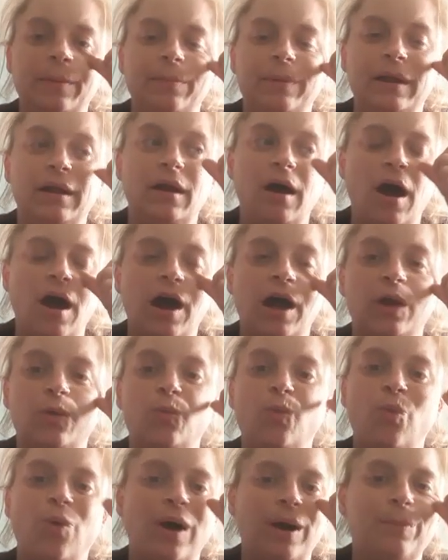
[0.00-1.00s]
been
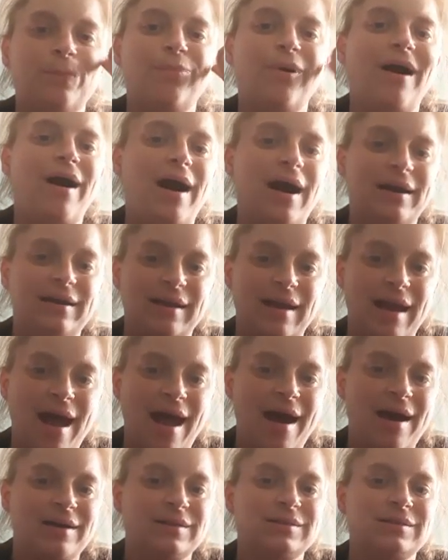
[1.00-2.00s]
on one
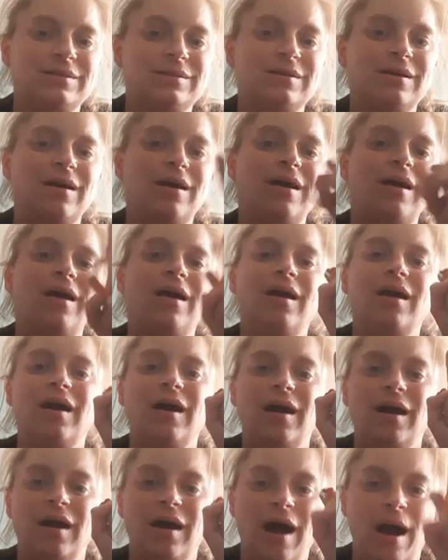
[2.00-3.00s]
podcast.
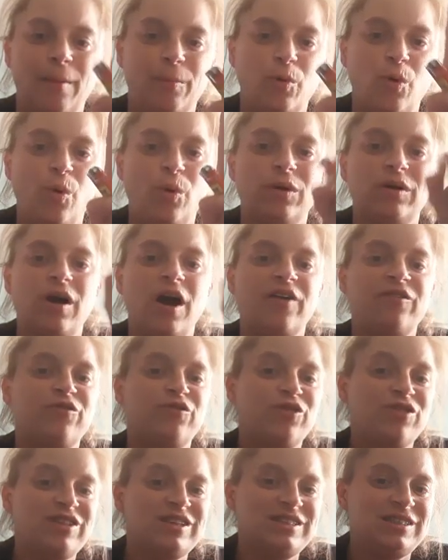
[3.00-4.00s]
I'm going on
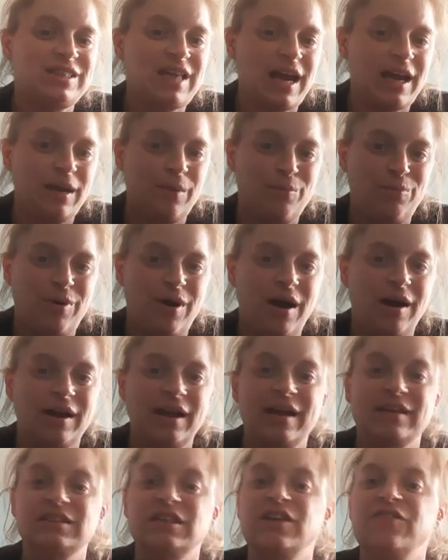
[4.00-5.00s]
for the second
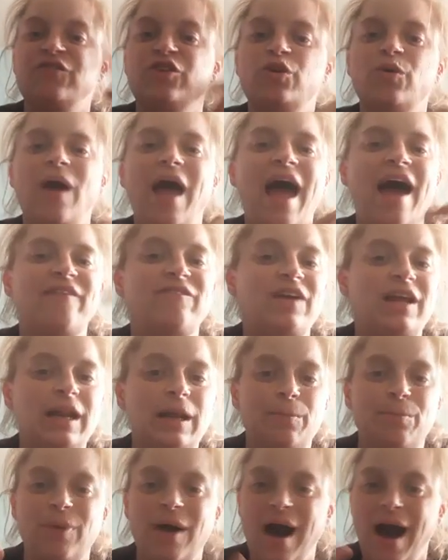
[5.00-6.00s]
podcast. If you have
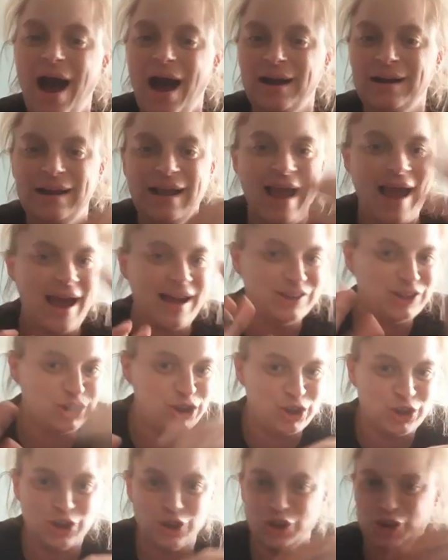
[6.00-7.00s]
any
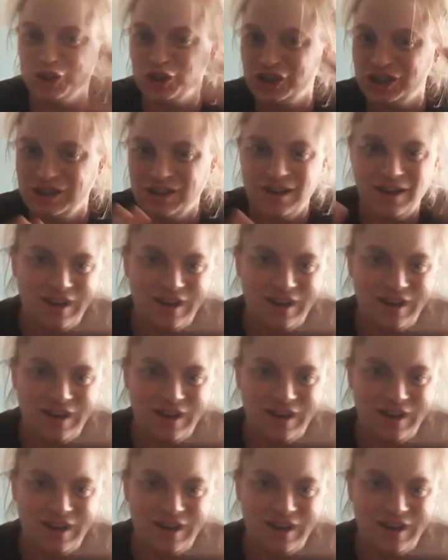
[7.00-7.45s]
podcasters,